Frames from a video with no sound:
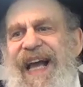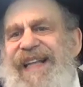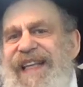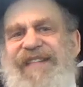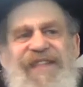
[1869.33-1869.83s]

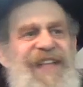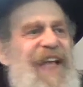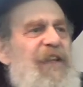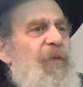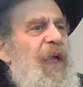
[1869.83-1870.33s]
This is
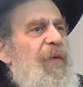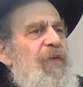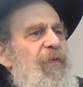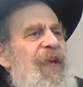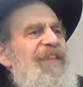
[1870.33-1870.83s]
not the way I
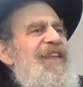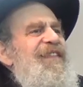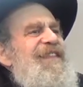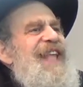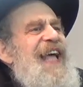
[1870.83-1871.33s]
was raised.
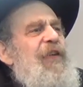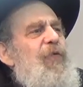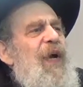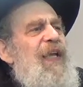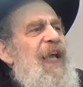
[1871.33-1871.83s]
This is not
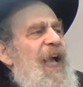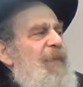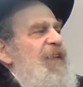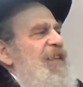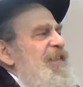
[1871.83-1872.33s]
who I
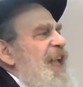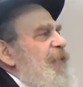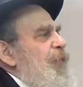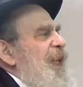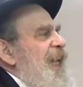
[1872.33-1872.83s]
am. This is
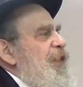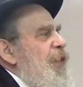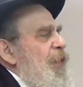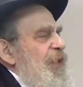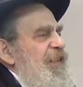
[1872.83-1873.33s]
not what I
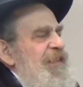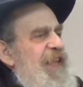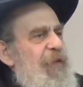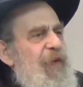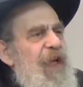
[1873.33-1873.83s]
know. This is
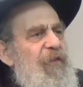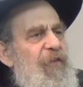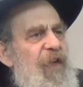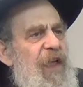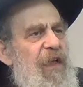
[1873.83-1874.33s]
not what I
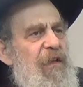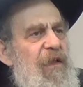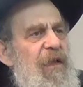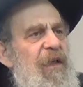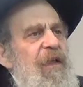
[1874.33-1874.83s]
feel.
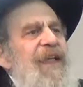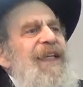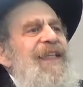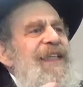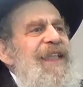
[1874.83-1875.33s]

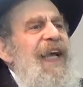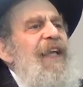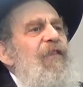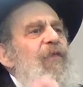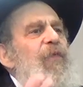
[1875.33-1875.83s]

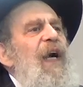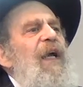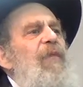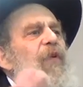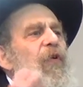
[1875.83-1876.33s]
That's
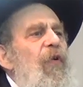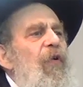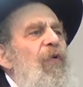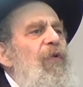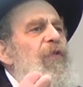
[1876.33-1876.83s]
why
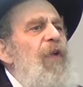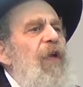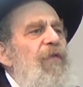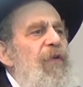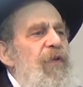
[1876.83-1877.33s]
B'chol
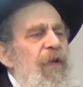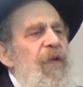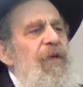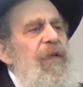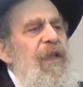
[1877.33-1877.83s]
David
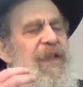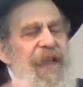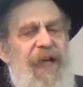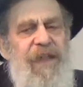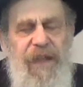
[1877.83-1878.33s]
there, and then
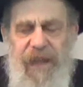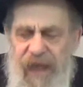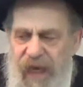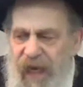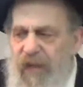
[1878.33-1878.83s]
Tanya he
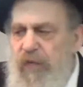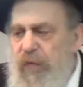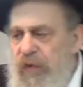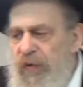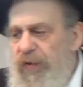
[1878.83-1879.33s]
adds
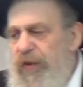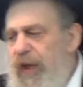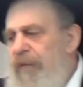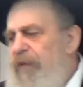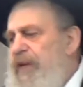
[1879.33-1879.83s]
B'chol
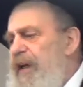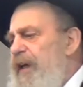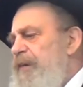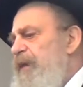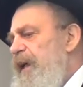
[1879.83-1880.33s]
Yom Yom.